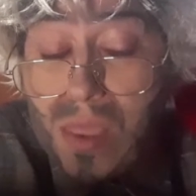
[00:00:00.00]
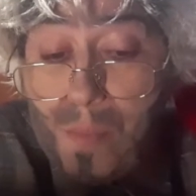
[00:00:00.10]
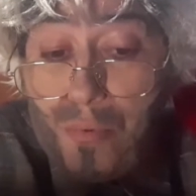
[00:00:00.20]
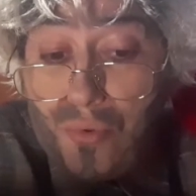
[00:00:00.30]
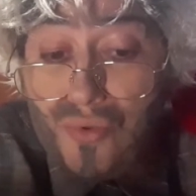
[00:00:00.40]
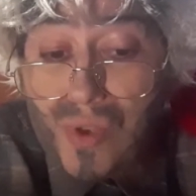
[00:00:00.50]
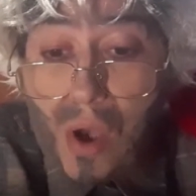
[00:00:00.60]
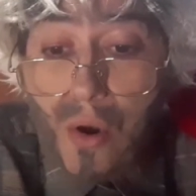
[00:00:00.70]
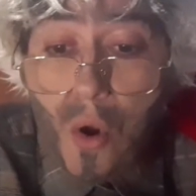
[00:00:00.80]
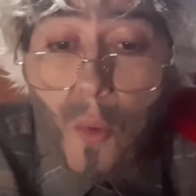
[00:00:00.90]
the pools
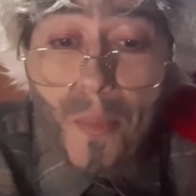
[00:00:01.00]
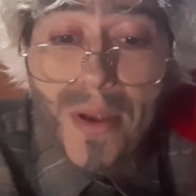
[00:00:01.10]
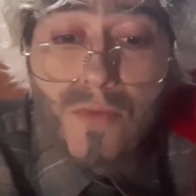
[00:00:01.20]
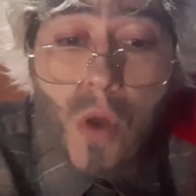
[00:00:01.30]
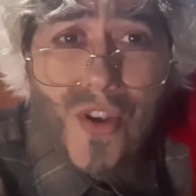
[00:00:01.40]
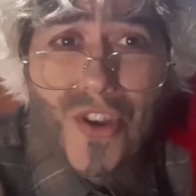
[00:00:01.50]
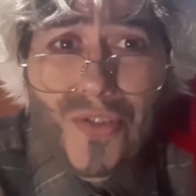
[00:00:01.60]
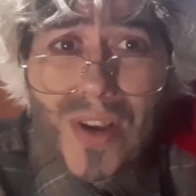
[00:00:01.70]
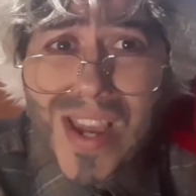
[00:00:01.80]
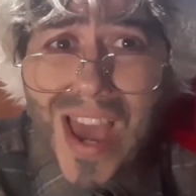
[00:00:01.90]
are open. You
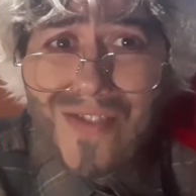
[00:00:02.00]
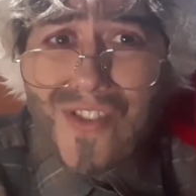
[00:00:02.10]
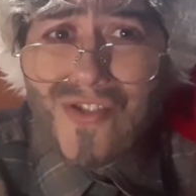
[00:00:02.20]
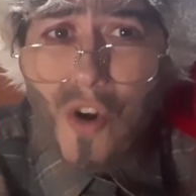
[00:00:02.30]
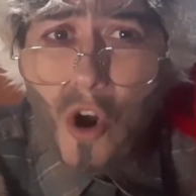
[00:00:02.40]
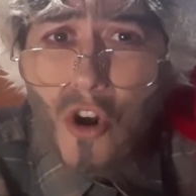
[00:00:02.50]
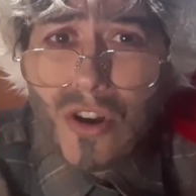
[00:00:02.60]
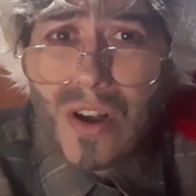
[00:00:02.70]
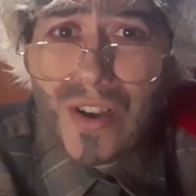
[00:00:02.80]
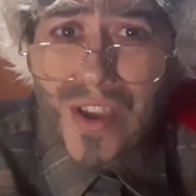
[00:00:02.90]
can get a
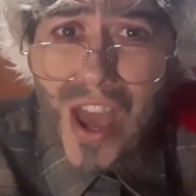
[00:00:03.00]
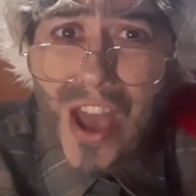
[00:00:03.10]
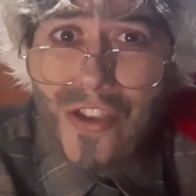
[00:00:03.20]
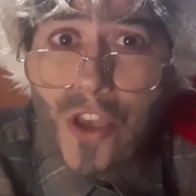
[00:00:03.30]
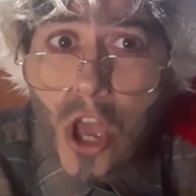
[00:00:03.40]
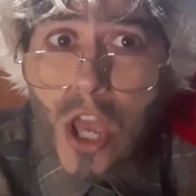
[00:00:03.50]
dog, yes.